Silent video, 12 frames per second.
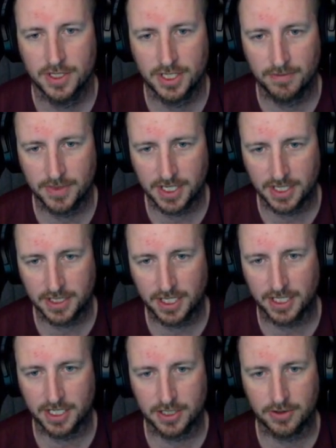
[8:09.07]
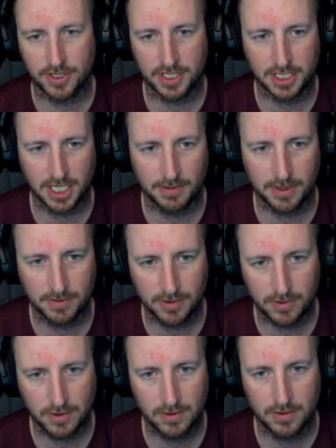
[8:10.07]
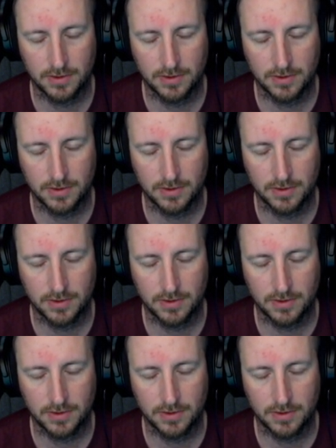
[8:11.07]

Some things like this are acceptable.